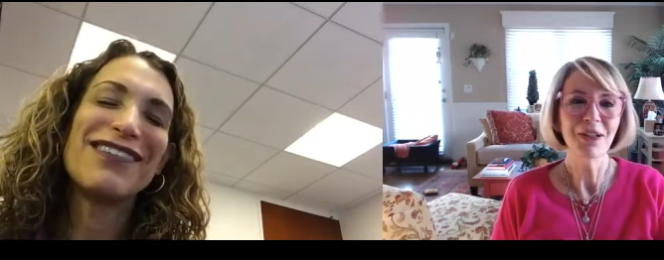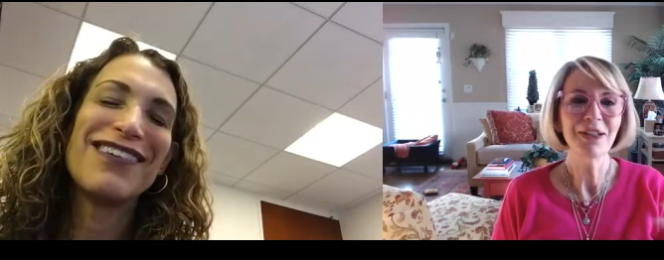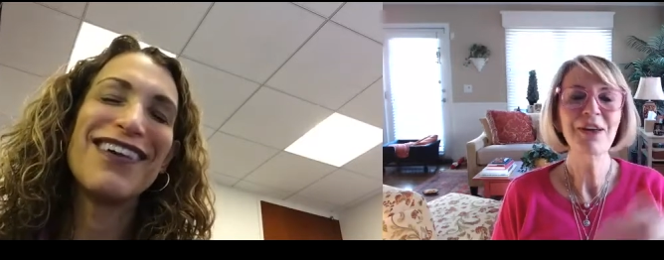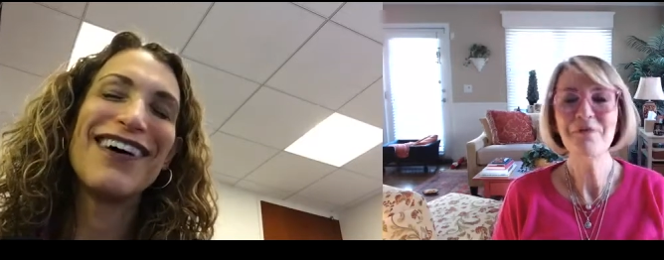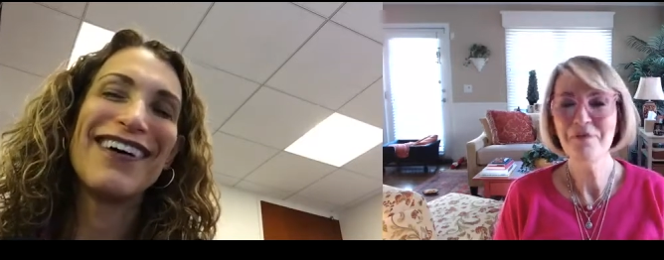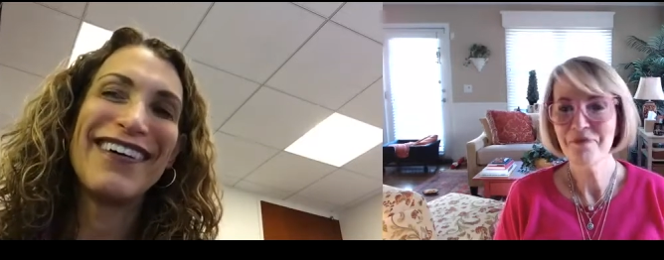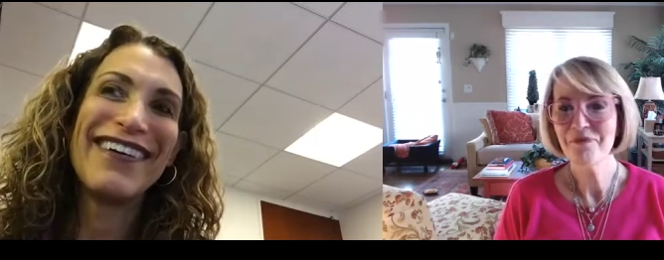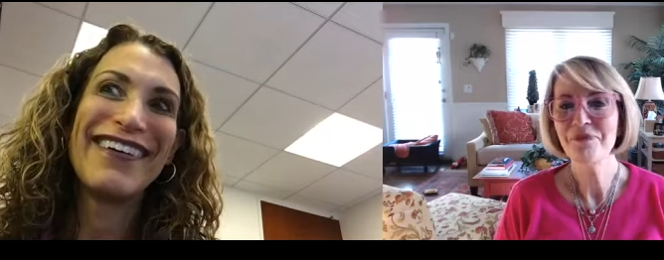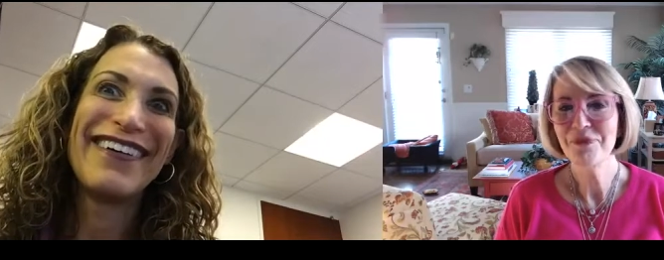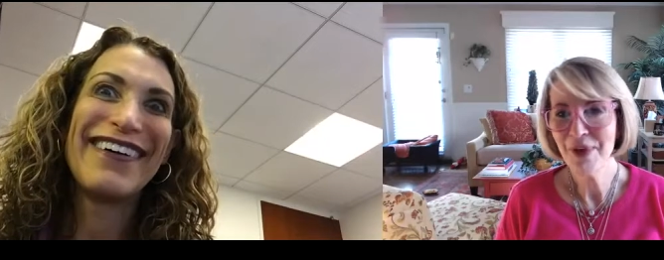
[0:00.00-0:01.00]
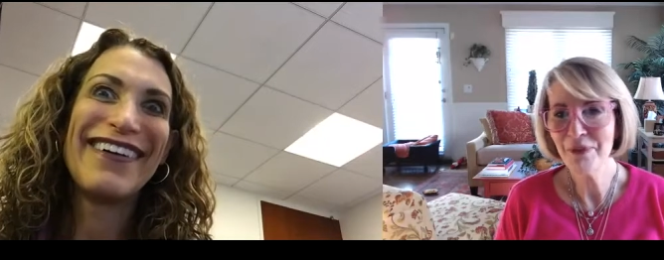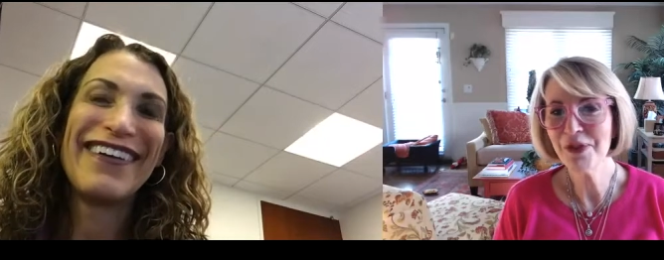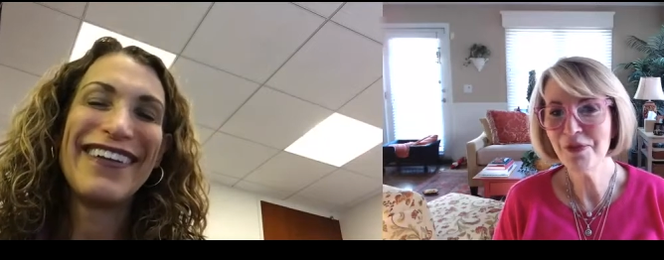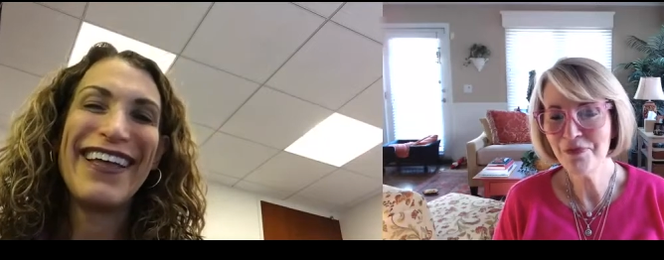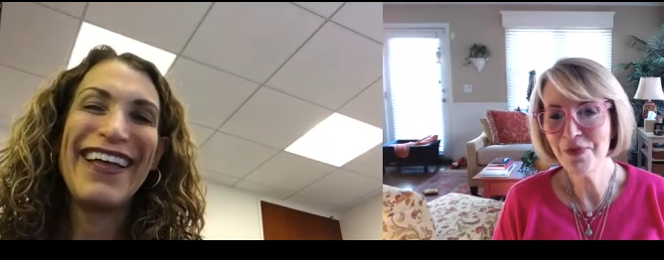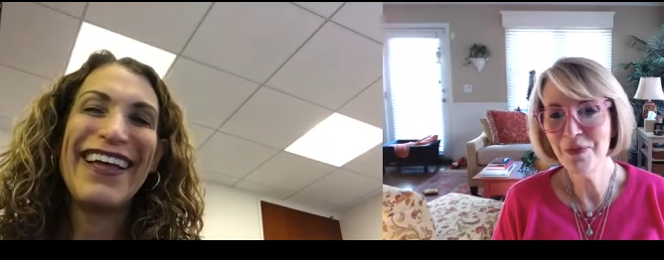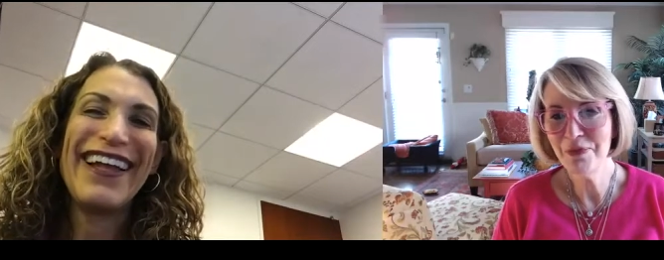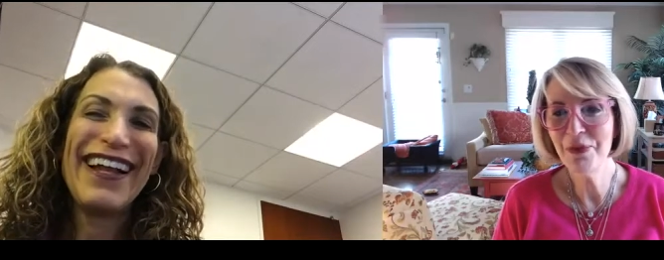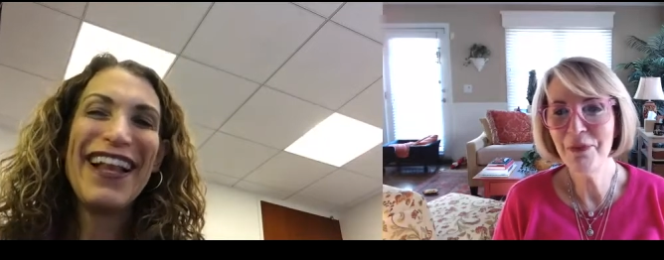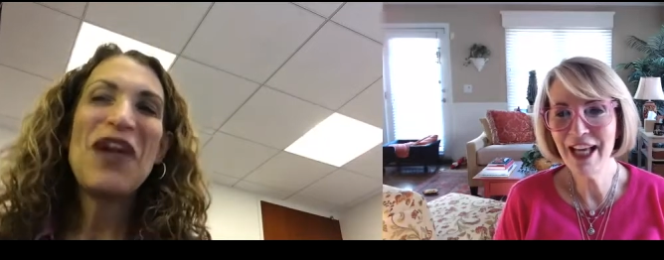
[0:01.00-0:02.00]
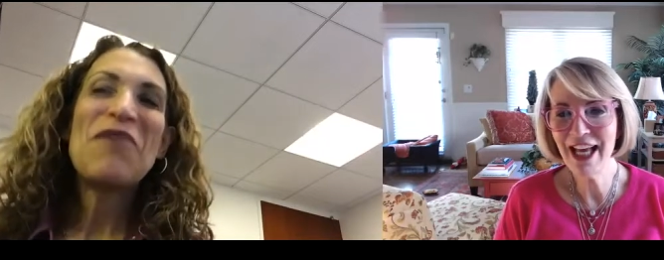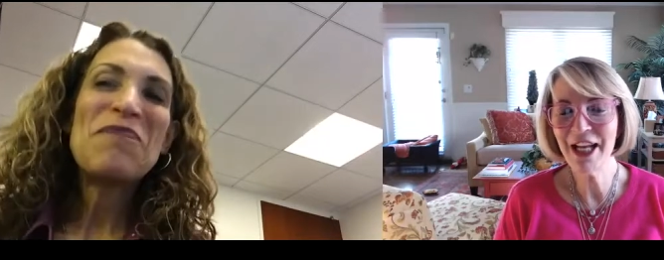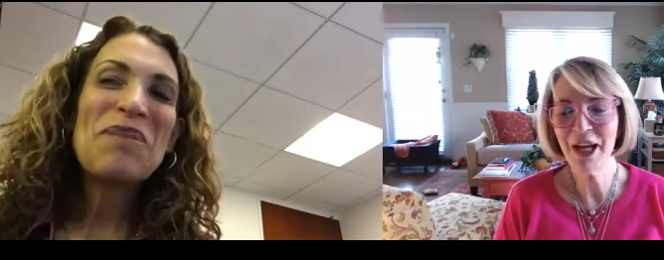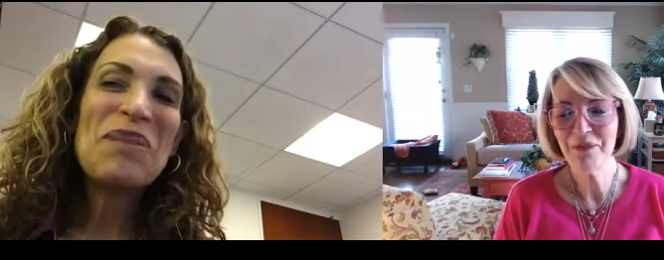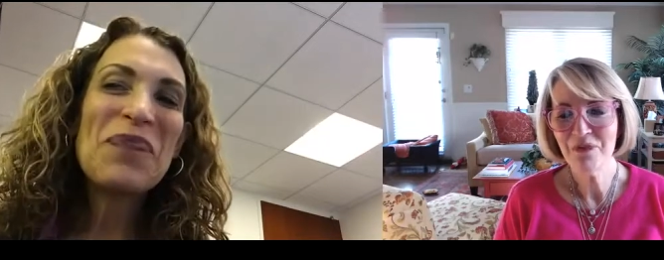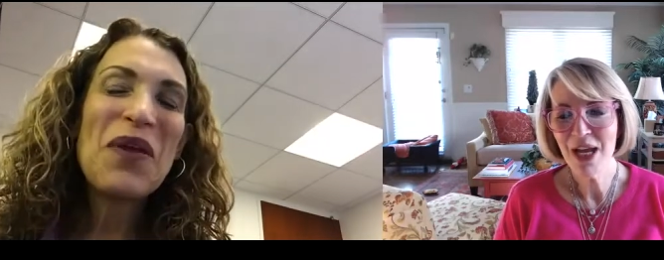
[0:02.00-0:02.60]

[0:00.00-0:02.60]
Speaker 1: Yep. Yeah. That was the, the, the beginning.